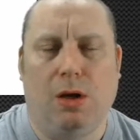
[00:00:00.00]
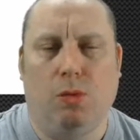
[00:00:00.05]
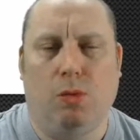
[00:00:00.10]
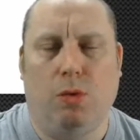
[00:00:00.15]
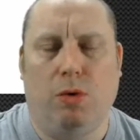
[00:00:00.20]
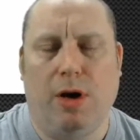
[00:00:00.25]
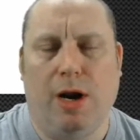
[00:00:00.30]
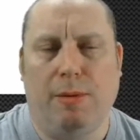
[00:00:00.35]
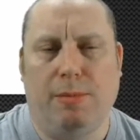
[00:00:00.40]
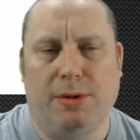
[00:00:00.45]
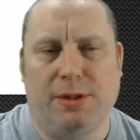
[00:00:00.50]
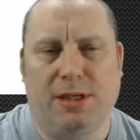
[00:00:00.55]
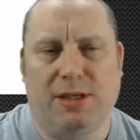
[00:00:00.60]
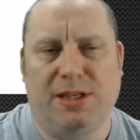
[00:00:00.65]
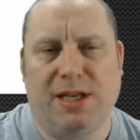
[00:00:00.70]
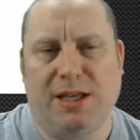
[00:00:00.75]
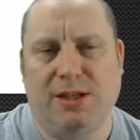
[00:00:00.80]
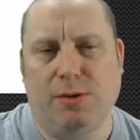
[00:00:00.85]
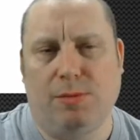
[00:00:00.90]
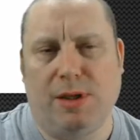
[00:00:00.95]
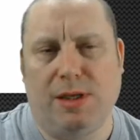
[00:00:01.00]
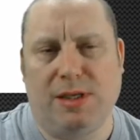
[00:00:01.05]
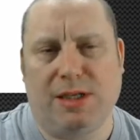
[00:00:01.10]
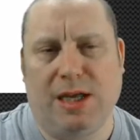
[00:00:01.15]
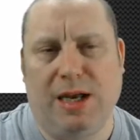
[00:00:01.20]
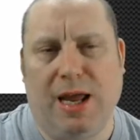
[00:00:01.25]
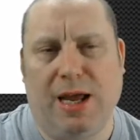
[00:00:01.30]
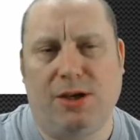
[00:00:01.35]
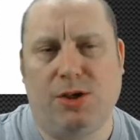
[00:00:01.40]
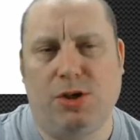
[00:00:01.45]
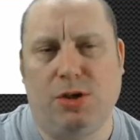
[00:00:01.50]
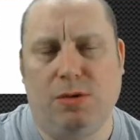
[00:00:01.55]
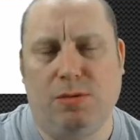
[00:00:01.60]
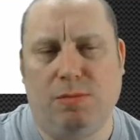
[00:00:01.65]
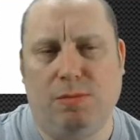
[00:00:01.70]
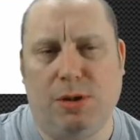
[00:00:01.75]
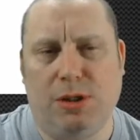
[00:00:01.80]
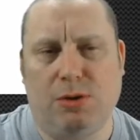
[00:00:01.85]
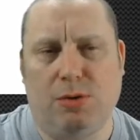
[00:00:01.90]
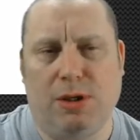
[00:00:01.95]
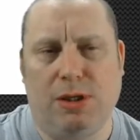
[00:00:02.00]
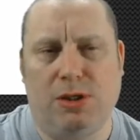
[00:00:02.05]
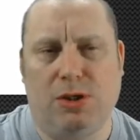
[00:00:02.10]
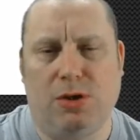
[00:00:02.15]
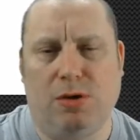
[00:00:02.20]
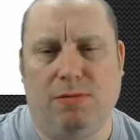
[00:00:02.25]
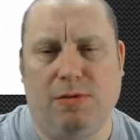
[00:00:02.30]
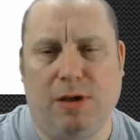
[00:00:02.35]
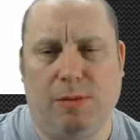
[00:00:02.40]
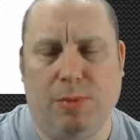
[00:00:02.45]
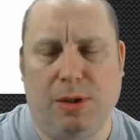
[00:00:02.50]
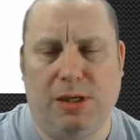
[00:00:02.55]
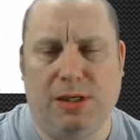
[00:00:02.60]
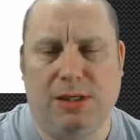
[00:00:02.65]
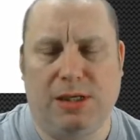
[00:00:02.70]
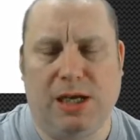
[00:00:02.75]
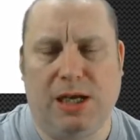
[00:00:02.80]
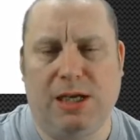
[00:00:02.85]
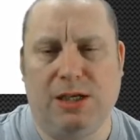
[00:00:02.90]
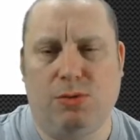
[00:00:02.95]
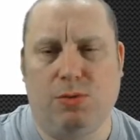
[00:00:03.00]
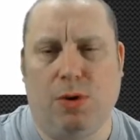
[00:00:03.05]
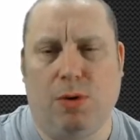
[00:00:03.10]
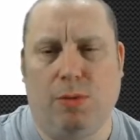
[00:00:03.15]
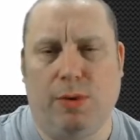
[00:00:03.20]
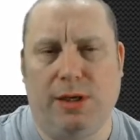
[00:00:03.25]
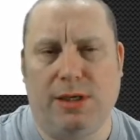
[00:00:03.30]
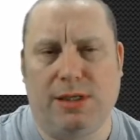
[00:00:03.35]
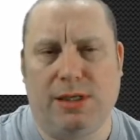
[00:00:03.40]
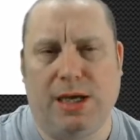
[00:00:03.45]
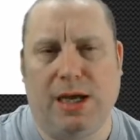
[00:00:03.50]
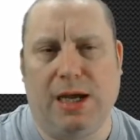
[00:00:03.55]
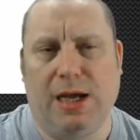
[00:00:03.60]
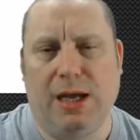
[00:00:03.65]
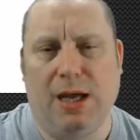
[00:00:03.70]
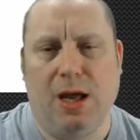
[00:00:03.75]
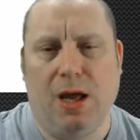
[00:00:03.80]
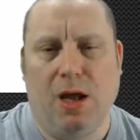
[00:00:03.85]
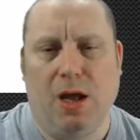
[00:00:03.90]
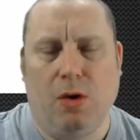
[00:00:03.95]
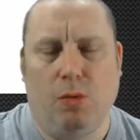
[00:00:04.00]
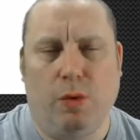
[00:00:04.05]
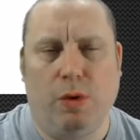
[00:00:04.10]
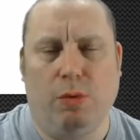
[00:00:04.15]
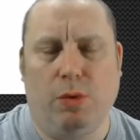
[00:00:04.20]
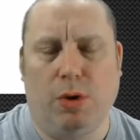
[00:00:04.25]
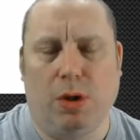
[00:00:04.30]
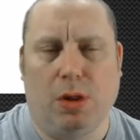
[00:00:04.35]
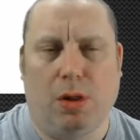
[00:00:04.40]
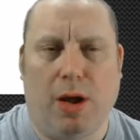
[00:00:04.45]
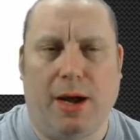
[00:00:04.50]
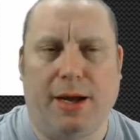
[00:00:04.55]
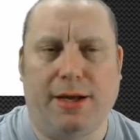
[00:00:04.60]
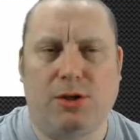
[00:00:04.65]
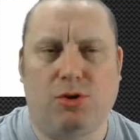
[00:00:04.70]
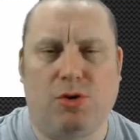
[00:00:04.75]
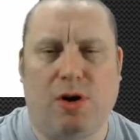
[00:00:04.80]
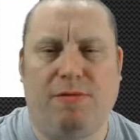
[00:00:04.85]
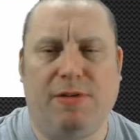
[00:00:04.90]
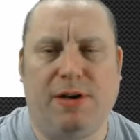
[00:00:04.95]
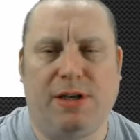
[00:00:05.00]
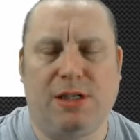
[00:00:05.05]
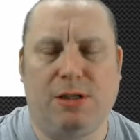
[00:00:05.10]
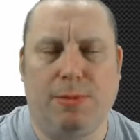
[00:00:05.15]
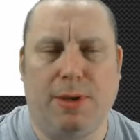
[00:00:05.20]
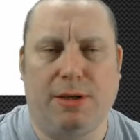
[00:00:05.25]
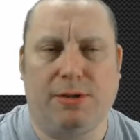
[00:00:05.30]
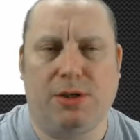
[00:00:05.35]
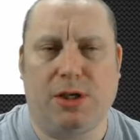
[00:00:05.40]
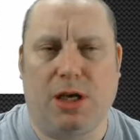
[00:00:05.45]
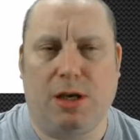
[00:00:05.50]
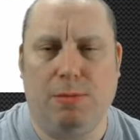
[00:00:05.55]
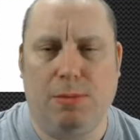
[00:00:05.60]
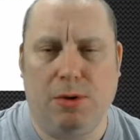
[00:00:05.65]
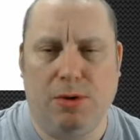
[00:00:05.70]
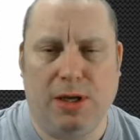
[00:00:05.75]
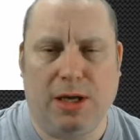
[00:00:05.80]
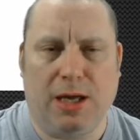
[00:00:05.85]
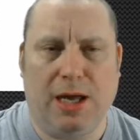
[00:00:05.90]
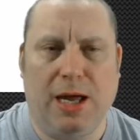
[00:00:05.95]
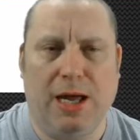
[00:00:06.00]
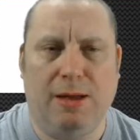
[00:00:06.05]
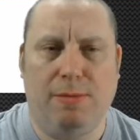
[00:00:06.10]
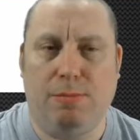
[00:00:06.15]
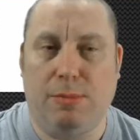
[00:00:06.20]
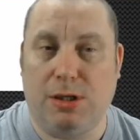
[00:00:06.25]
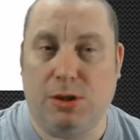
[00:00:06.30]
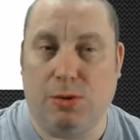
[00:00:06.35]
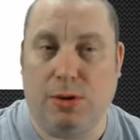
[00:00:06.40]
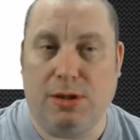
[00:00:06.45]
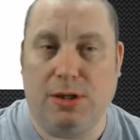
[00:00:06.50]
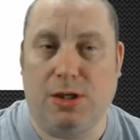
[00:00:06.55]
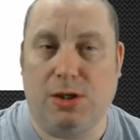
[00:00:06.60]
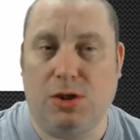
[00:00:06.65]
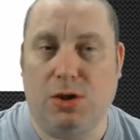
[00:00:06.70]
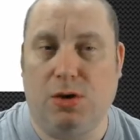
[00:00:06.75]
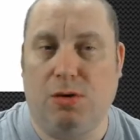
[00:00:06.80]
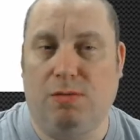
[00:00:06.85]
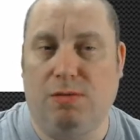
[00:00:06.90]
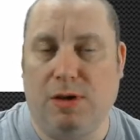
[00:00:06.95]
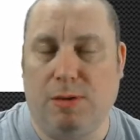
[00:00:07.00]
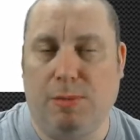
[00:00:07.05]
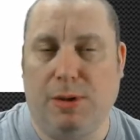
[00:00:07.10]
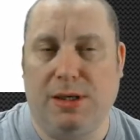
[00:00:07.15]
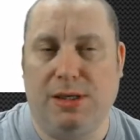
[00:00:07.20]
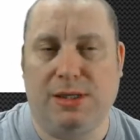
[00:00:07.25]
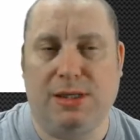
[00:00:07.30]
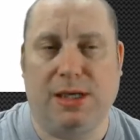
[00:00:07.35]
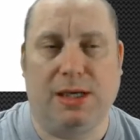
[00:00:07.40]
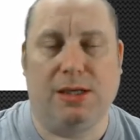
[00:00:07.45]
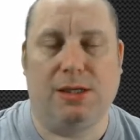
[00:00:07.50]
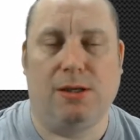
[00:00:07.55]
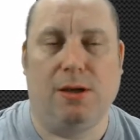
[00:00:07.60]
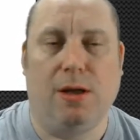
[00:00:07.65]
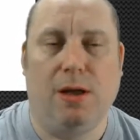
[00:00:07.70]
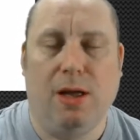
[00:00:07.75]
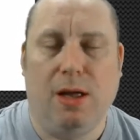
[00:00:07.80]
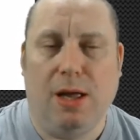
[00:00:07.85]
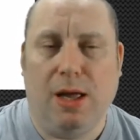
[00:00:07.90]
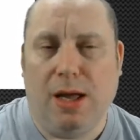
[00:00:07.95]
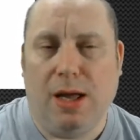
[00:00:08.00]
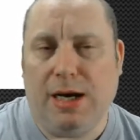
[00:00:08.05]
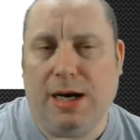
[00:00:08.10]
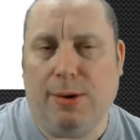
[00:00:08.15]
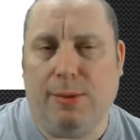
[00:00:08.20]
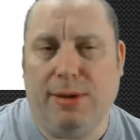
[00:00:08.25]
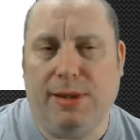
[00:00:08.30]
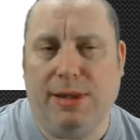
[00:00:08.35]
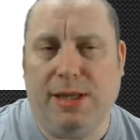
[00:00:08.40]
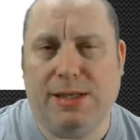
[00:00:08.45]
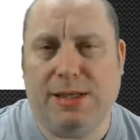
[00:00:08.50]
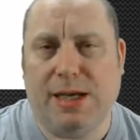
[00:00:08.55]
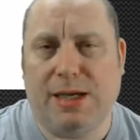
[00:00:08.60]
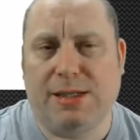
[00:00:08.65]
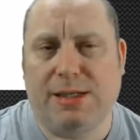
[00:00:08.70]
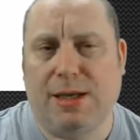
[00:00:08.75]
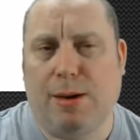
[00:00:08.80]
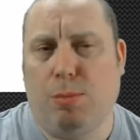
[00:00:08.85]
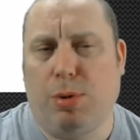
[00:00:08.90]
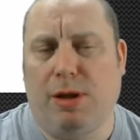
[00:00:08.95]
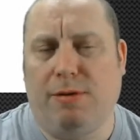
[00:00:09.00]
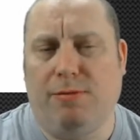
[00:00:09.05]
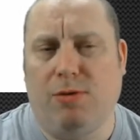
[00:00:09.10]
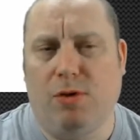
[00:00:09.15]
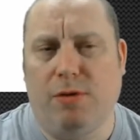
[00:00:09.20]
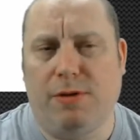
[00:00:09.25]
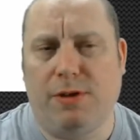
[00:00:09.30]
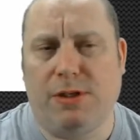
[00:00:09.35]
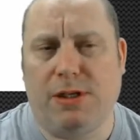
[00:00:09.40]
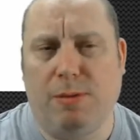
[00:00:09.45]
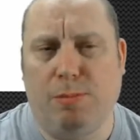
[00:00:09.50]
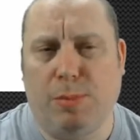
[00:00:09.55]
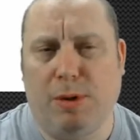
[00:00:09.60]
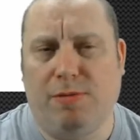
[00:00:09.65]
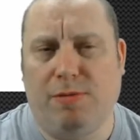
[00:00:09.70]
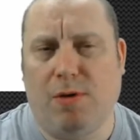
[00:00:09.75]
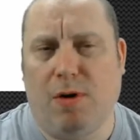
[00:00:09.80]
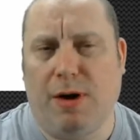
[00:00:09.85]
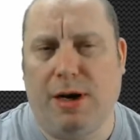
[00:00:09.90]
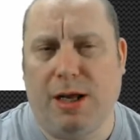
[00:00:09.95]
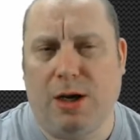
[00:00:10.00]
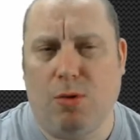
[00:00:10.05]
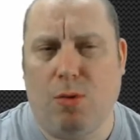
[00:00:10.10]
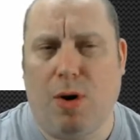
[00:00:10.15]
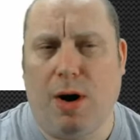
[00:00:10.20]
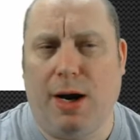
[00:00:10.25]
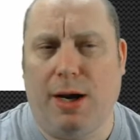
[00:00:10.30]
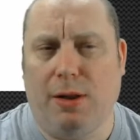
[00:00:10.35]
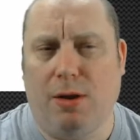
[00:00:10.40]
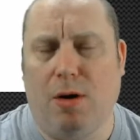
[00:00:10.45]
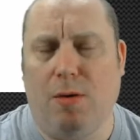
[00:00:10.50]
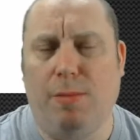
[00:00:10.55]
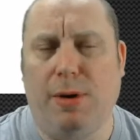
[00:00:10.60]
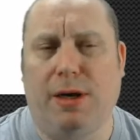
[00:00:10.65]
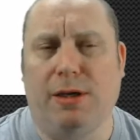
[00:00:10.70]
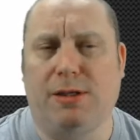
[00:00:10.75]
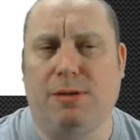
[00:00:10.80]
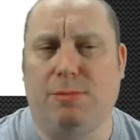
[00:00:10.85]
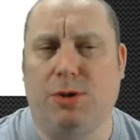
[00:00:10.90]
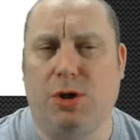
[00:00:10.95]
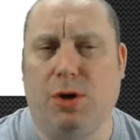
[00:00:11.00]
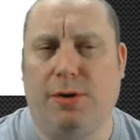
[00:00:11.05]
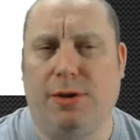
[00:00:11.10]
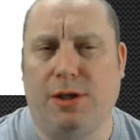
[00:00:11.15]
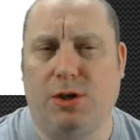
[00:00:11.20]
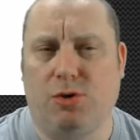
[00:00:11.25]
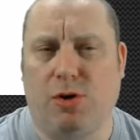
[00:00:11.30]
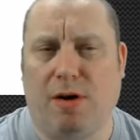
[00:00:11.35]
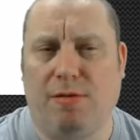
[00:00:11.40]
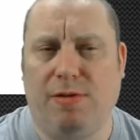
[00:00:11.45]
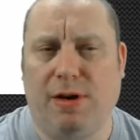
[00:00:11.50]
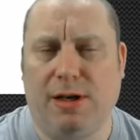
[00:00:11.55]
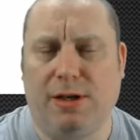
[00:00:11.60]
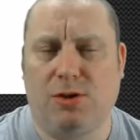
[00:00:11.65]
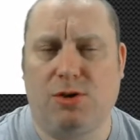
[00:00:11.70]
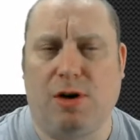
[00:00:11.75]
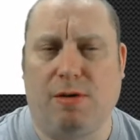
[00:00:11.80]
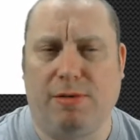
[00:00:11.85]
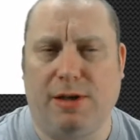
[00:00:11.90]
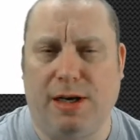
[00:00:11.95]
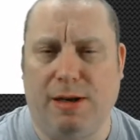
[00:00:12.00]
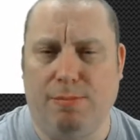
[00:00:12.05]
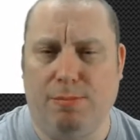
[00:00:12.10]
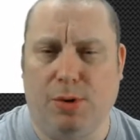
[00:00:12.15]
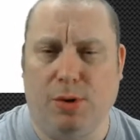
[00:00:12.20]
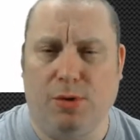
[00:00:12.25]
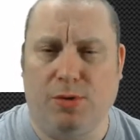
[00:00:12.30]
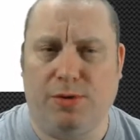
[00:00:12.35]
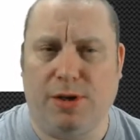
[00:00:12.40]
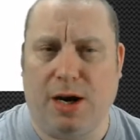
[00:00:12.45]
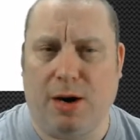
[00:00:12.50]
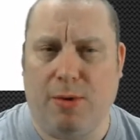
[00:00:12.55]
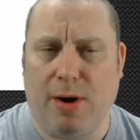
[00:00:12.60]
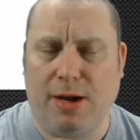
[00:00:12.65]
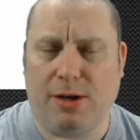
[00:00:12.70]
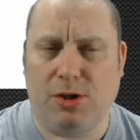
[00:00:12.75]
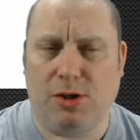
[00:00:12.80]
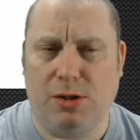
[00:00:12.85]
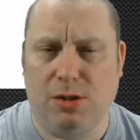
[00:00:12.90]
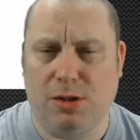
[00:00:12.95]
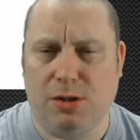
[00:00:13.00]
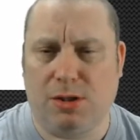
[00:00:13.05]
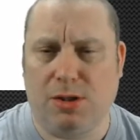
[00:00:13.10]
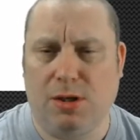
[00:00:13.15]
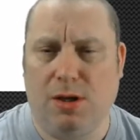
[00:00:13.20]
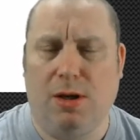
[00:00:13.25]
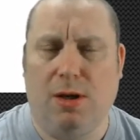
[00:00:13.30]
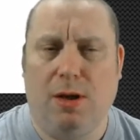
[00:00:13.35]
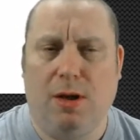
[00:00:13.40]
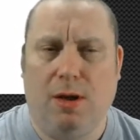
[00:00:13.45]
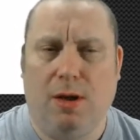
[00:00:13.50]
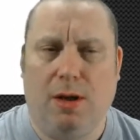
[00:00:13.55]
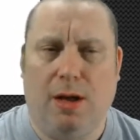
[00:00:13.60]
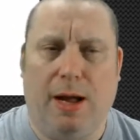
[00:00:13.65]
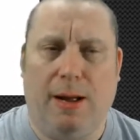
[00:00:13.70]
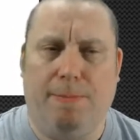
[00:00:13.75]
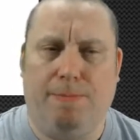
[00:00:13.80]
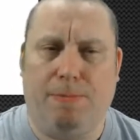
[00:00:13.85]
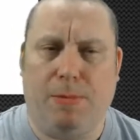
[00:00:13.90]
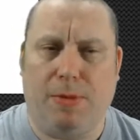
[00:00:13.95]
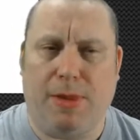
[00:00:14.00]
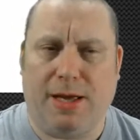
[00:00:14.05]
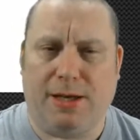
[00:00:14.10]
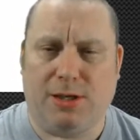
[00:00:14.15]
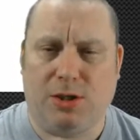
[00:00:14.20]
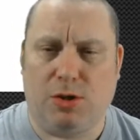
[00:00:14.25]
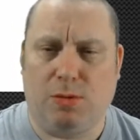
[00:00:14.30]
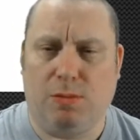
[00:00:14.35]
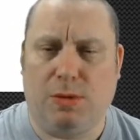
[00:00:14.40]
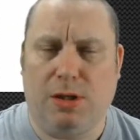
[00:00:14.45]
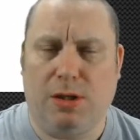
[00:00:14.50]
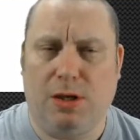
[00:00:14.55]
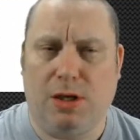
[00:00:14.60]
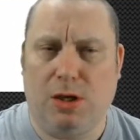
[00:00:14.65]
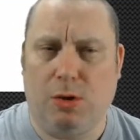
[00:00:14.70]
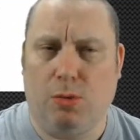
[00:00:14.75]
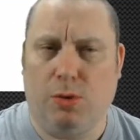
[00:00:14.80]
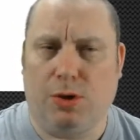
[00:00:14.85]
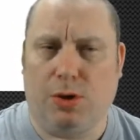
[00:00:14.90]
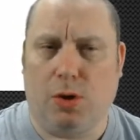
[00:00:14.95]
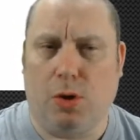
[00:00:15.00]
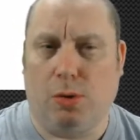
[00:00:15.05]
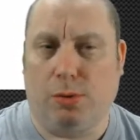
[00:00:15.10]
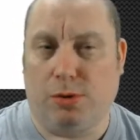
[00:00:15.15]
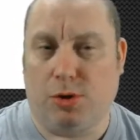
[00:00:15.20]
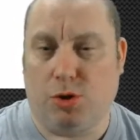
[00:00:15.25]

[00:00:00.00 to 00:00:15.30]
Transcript: we're able to set up this connection between 2 VPCs where we say we would like traffic to be able to communicate between the 2 VPCs. Now, in this example, I've oversimplified it quite a lot because I'm showing the traffic traveling in both directions. That's something that you would call